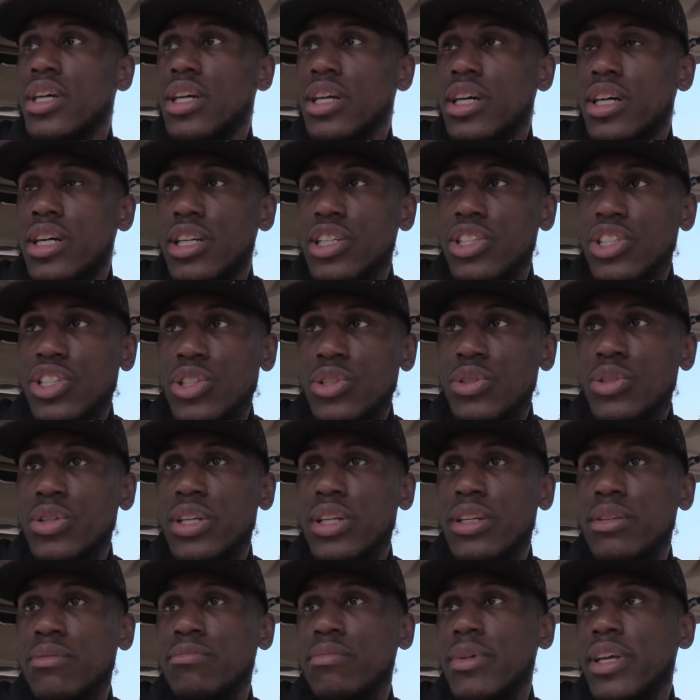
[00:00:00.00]
uh,
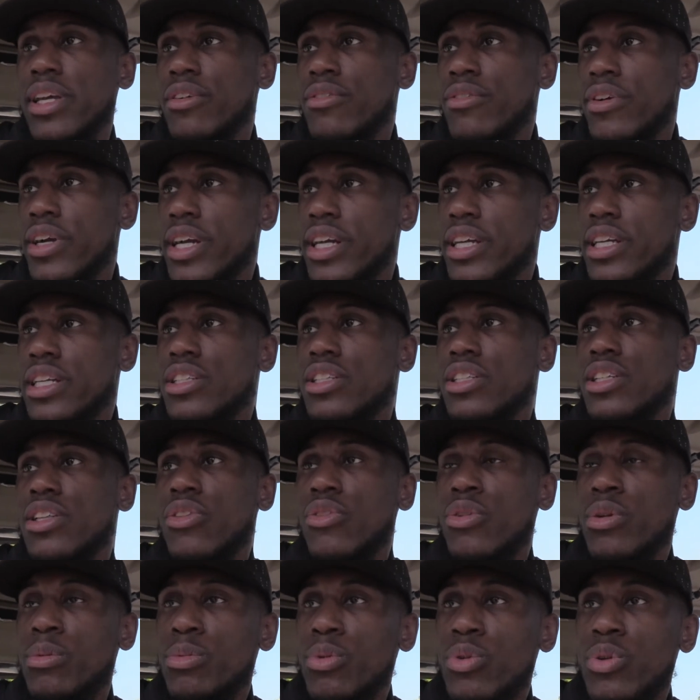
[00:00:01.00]
shooting mid range and
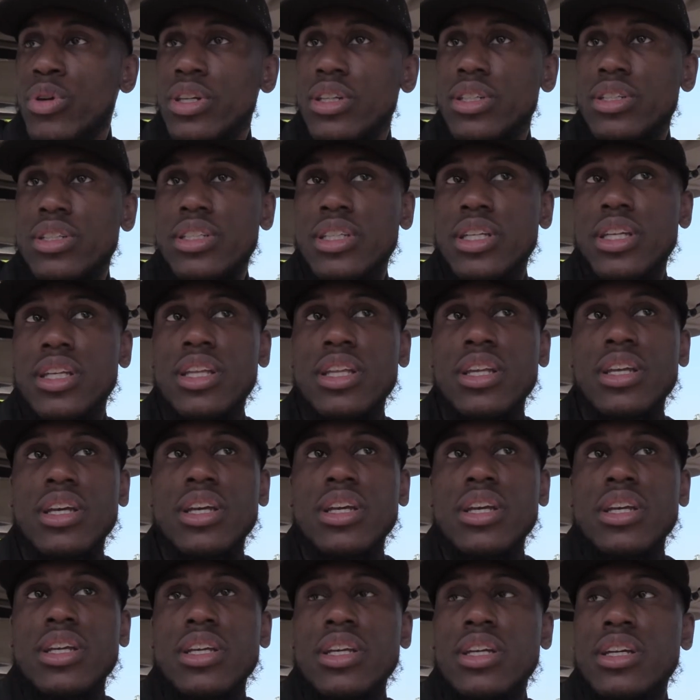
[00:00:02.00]
three pointers, and
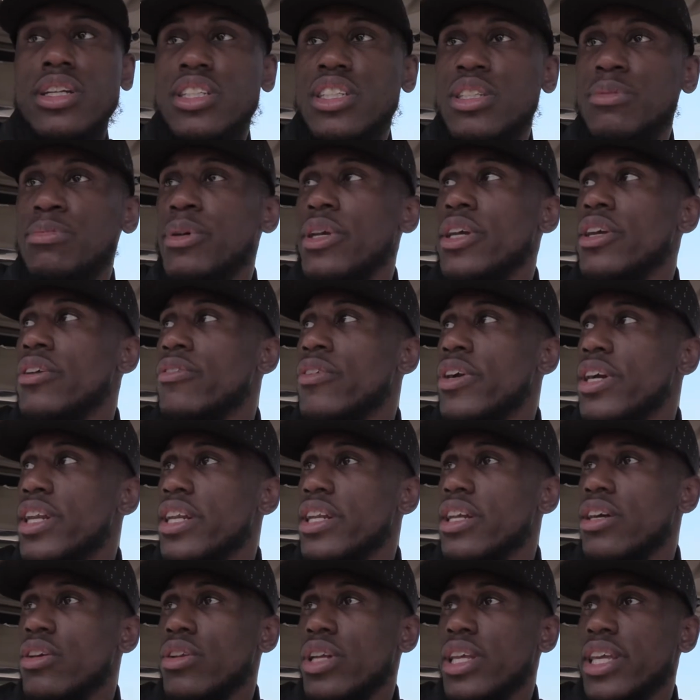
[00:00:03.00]
you know, just being
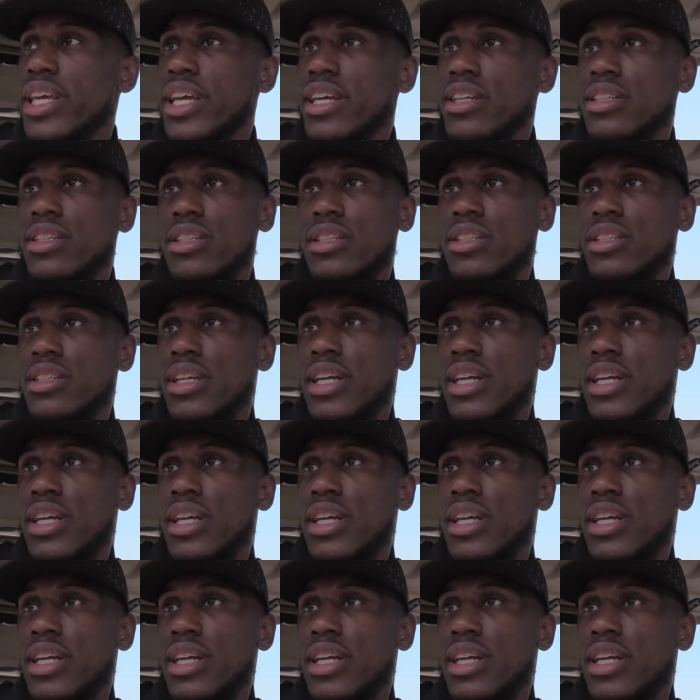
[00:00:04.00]
ready on the catch.